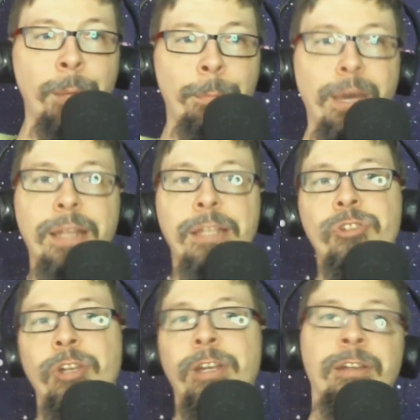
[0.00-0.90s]
Patty
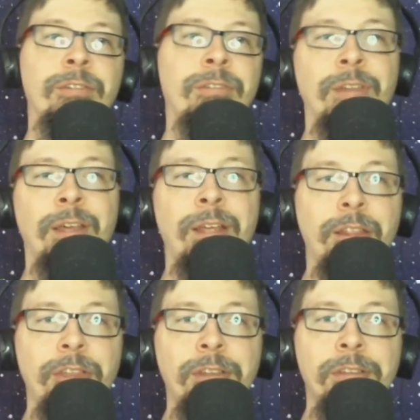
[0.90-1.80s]
Jenkins
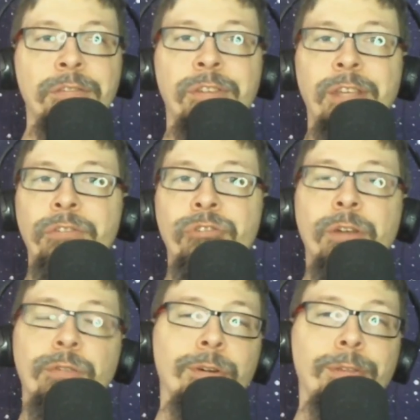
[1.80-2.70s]
thinks of Steve
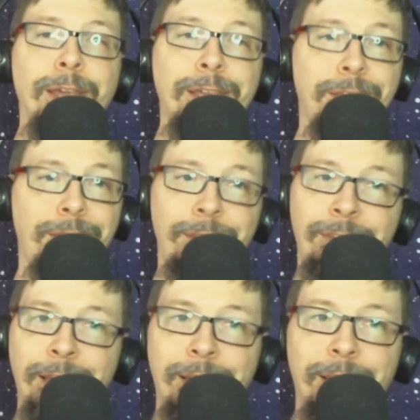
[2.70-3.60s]
Trevor like
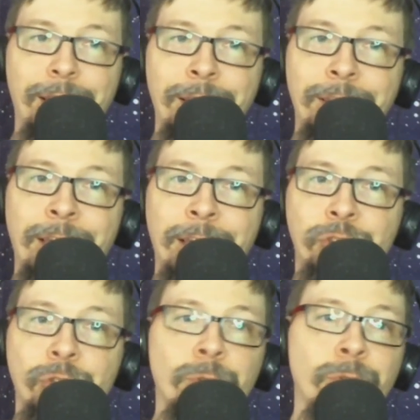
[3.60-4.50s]
an Indiana
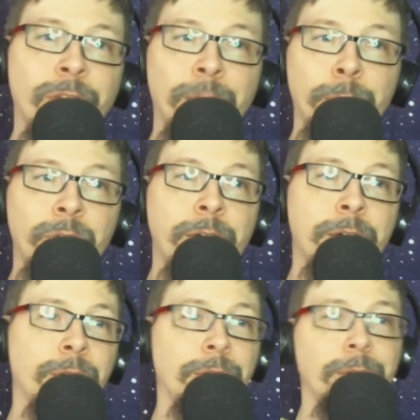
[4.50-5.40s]
Jones type of
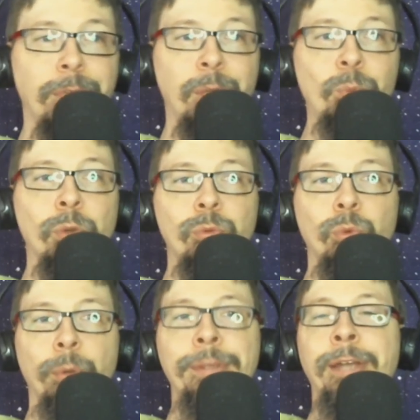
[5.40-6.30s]
character in Wonder
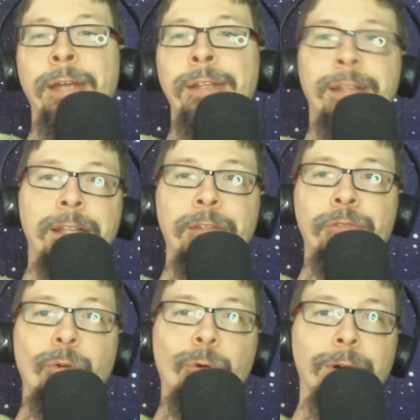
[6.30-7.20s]
Woman
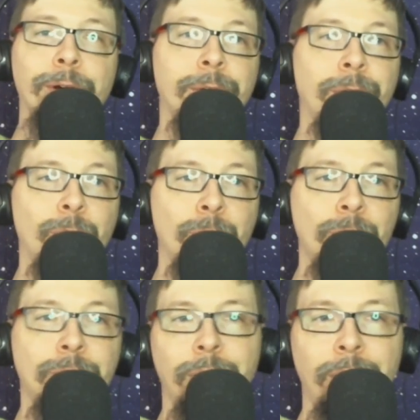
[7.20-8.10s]
1984.
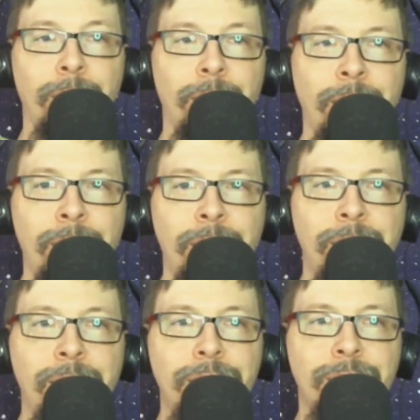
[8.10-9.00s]
Quote,
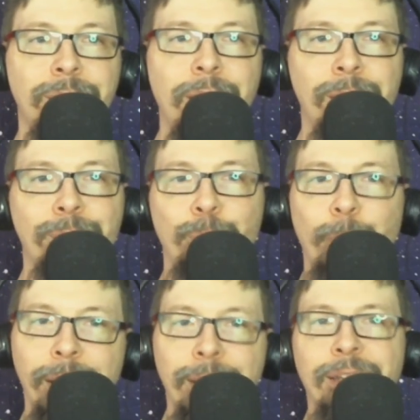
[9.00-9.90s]
"He's not
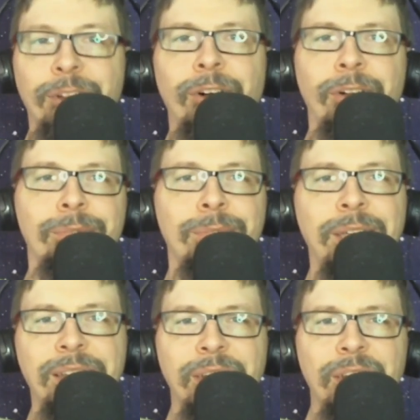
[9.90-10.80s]
beta at all.
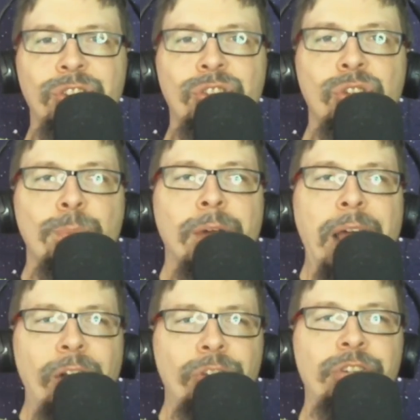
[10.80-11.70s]
He's a super
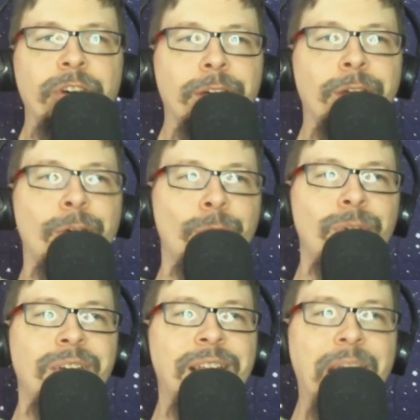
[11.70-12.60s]
alpha
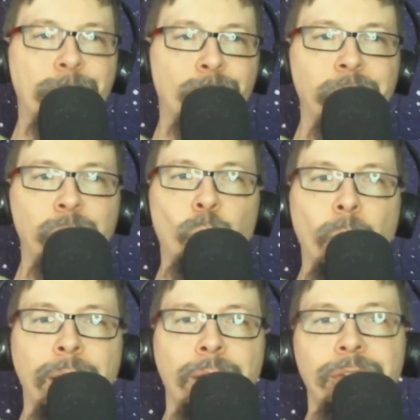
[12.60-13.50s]
who can absolutely
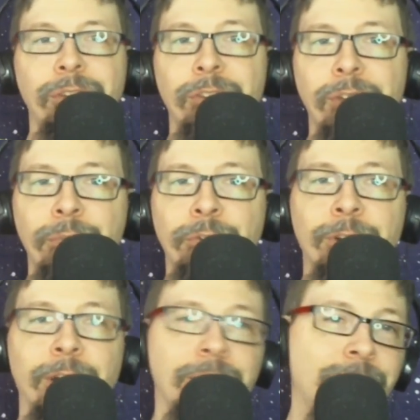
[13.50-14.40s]
wear his discomfort
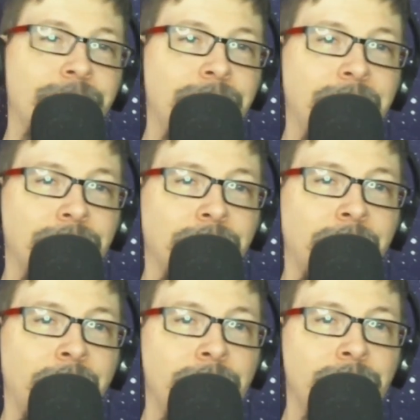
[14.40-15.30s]
on his sleeve.
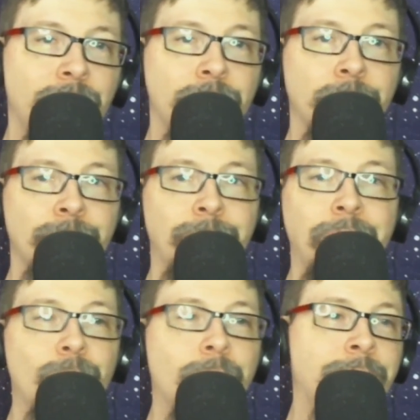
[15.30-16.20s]
So from
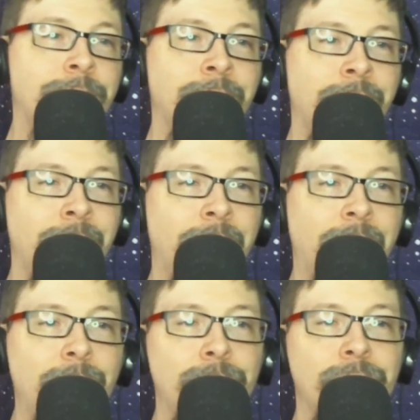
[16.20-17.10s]
day one,
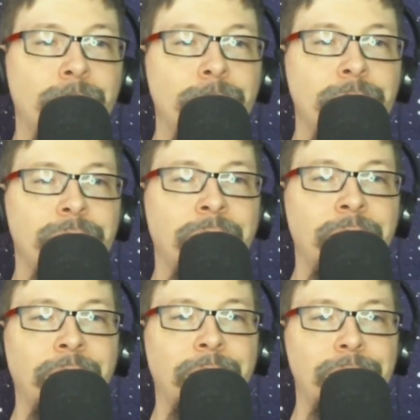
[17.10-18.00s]
I was always
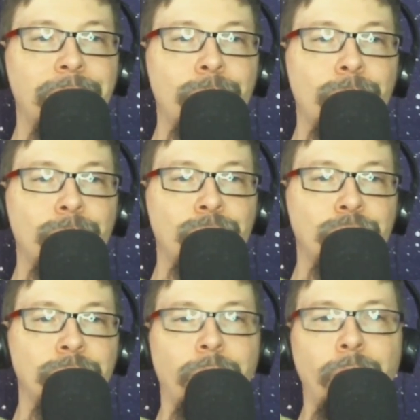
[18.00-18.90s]
saying that it
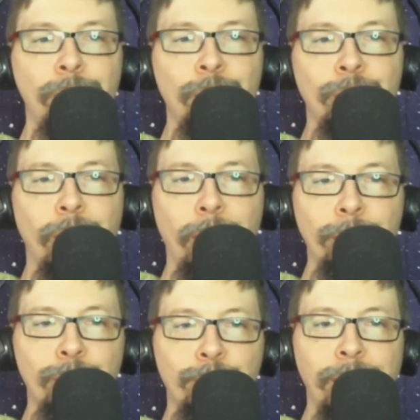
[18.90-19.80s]
should
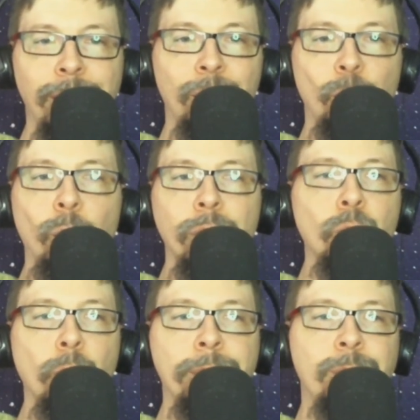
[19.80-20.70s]
almost be like Wonder
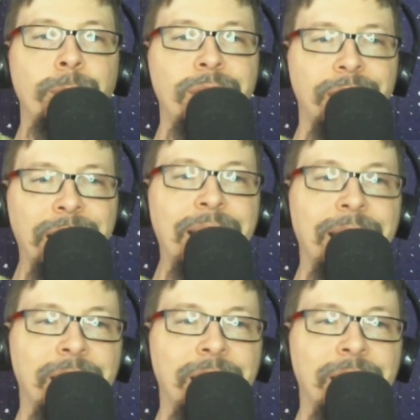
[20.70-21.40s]
Woman meets Indiana